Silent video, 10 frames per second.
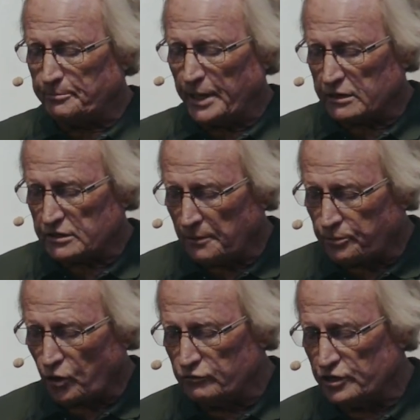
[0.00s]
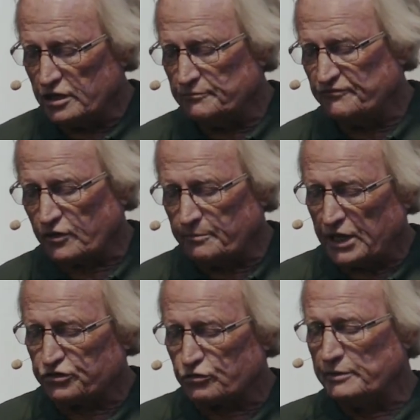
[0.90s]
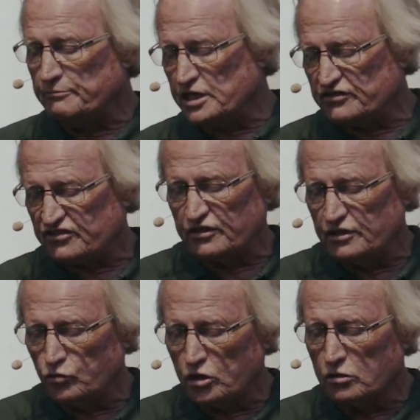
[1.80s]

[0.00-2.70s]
out and I'll pray with him for about 3 minutes, and then